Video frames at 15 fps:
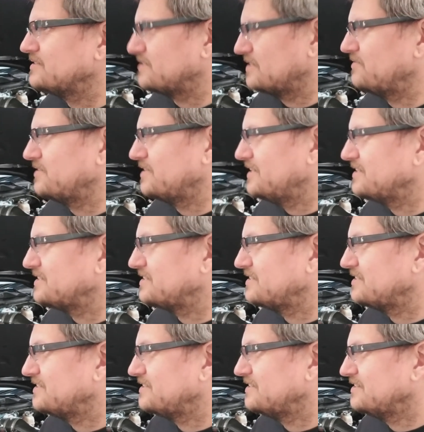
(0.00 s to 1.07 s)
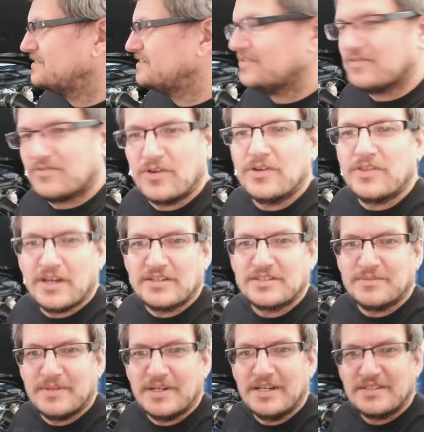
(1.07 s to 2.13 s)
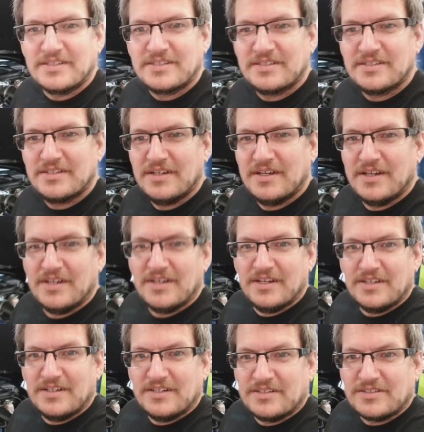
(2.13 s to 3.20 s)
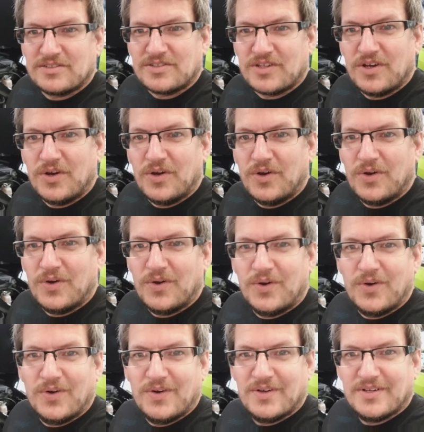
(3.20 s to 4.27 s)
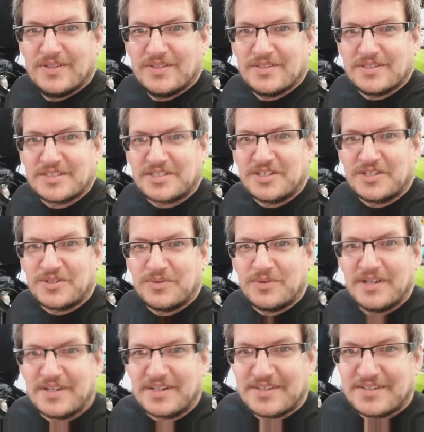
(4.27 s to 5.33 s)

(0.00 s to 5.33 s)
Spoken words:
Is that what it has? 4,000 miles. So let's get to work.